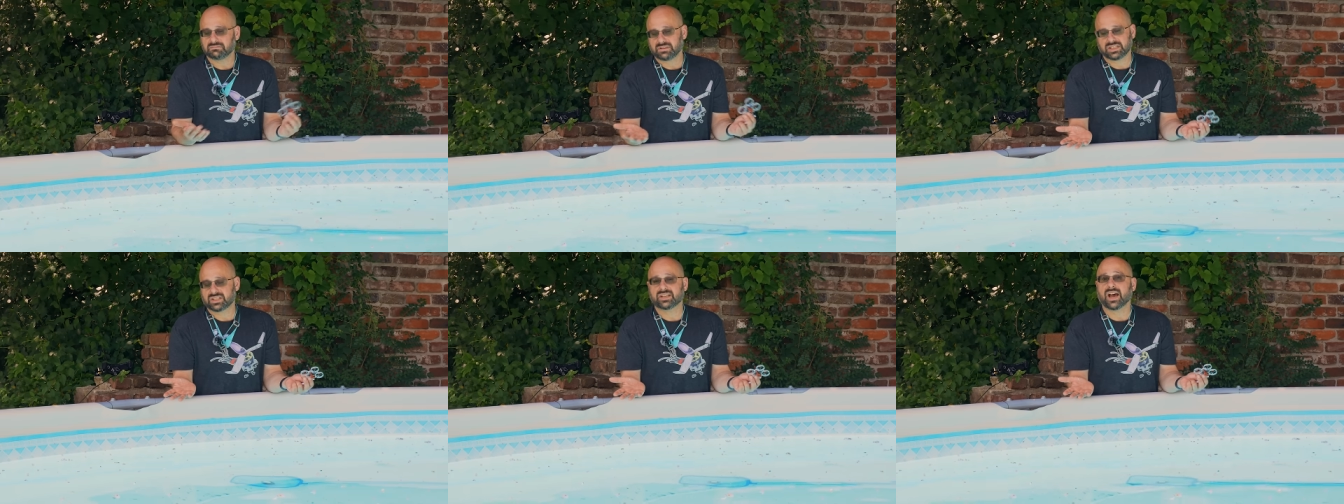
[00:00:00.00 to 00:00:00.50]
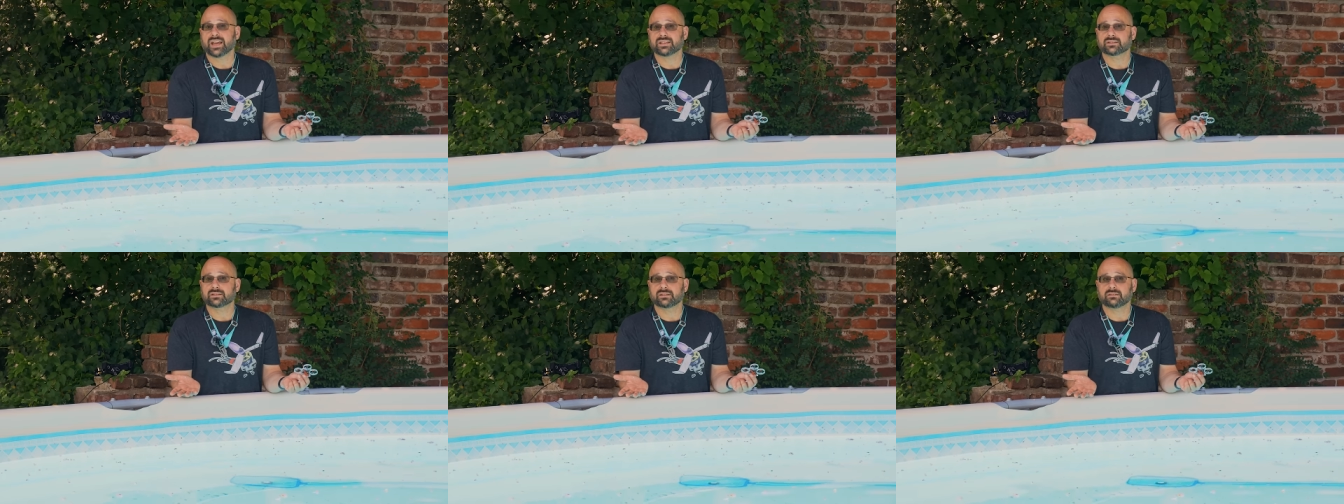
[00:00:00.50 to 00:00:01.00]
it just
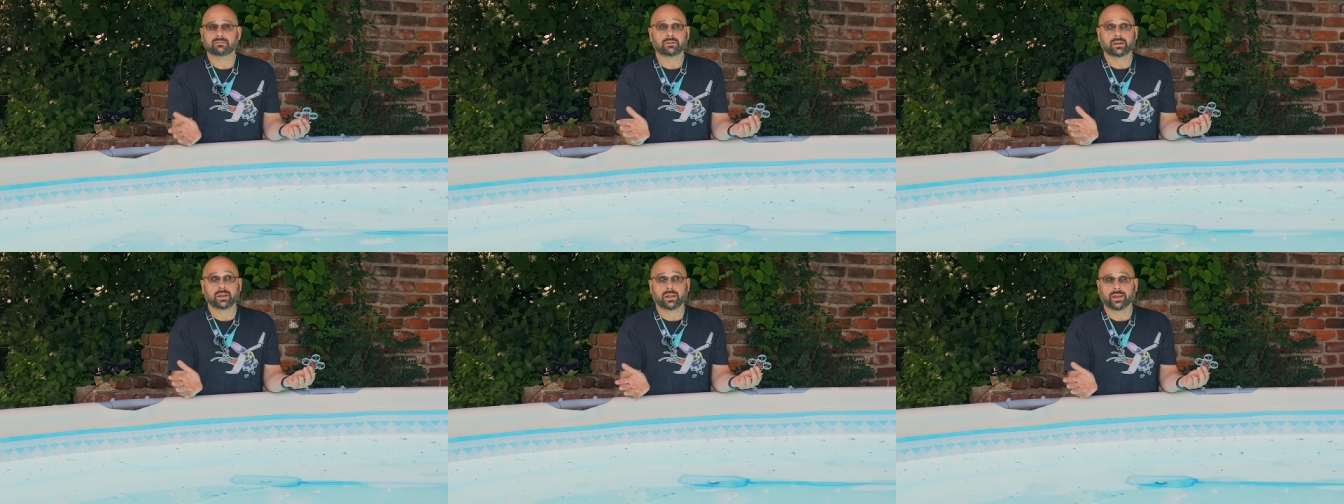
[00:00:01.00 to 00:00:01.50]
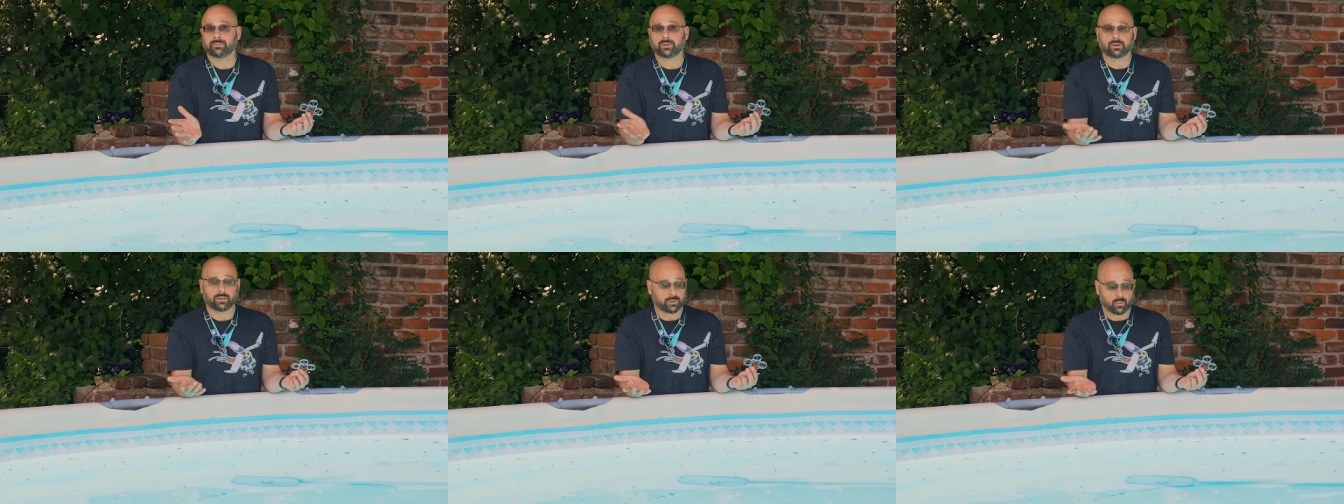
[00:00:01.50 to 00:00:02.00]
dies. And we
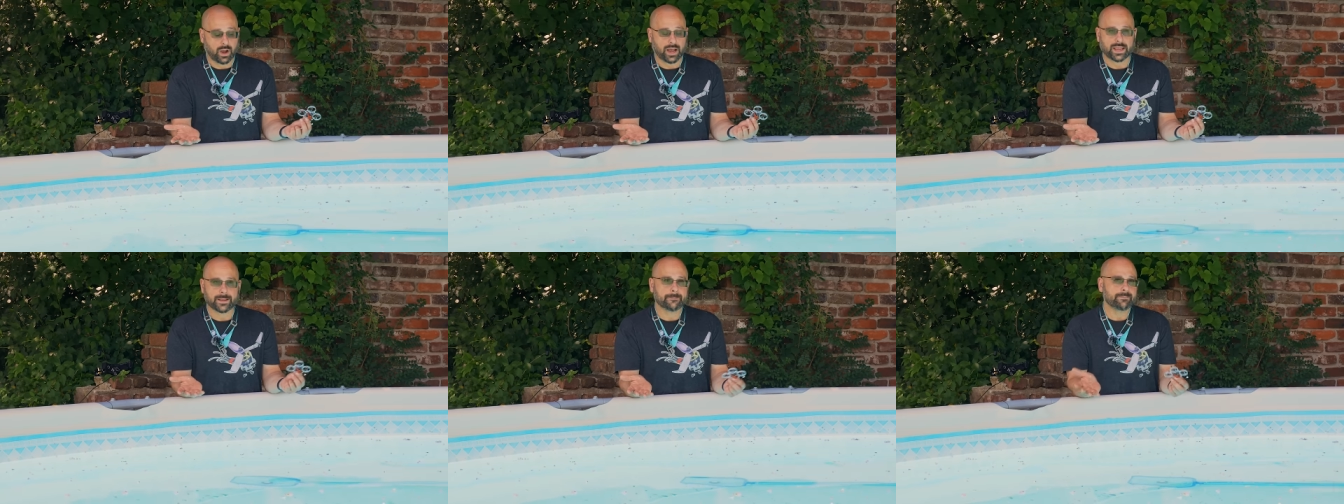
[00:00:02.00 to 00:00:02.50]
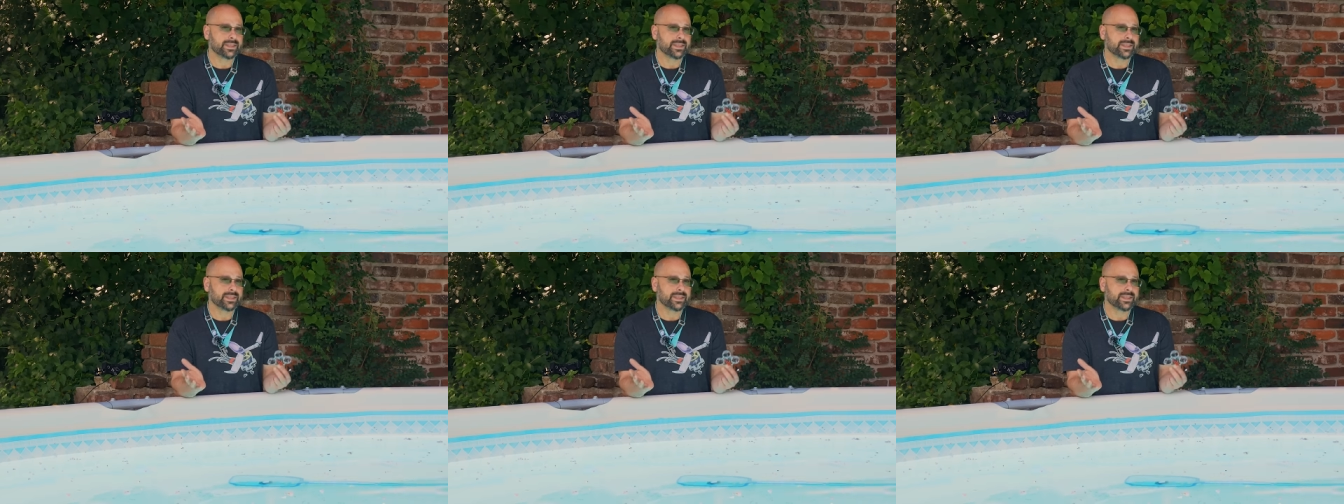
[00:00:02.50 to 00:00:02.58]
are like, why?